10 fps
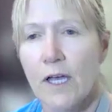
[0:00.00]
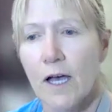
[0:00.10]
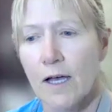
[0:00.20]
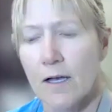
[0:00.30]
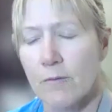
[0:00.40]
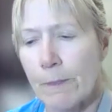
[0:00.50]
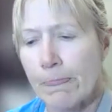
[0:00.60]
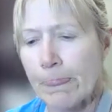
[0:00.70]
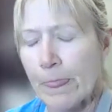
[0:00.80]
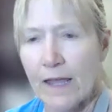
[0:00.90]
and
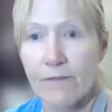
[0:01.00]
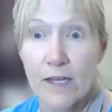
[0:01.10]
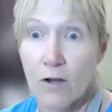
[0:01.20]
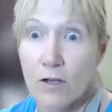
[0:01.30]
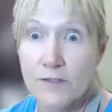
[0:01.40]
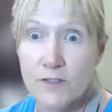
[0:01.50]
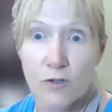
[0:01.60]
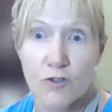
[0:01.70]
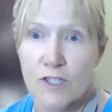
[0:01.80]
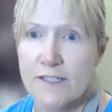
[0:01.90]
then also
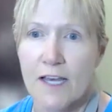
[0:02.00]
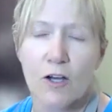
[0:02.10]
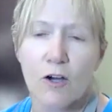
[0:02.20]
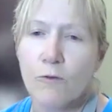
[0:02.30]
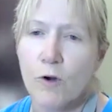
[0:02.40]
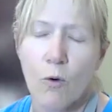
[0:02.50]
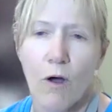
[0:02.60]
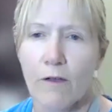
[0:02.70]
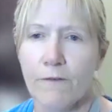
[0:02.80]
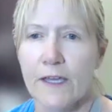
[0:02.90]
just that
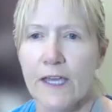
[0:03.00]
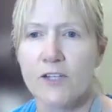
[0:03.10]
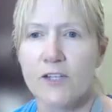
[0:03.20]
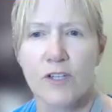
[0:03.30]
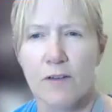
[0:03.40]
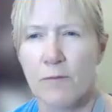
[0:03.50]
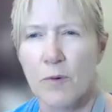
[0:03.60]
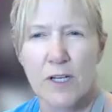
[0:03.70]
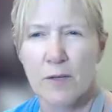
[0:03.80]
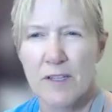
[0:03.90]
overqualification of
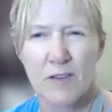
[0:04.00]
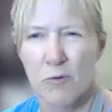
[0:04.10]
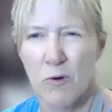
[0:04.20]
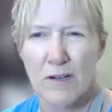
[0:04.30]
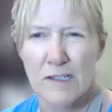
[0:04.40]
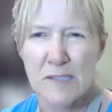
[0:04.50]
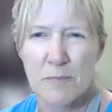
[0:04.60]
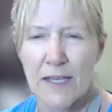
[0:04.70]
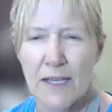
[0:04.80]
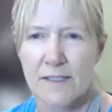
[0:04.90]
putting them in the wrong
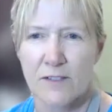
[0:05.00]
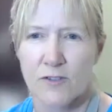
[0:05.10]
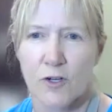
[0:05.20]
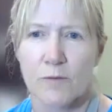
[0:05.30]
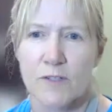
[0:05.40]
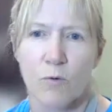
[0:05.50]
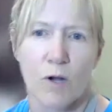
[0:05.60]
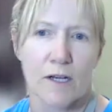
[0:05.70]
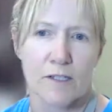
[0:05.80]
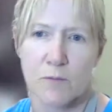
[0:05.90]
space in terms of what
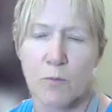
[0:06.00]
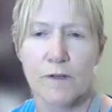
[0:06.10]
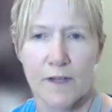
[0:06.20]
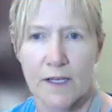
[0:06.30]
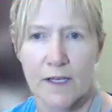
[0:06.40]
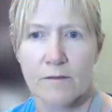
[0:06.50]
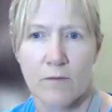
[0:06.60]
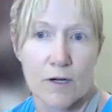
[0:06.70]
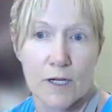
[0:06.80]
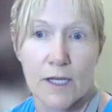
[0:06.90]
kind of support they get
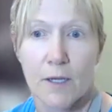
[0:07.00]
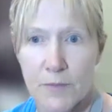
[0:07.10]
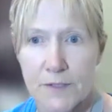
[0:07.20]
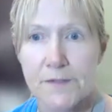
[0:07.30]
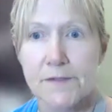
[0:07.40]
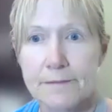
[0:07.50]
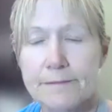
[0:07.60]
on a campus.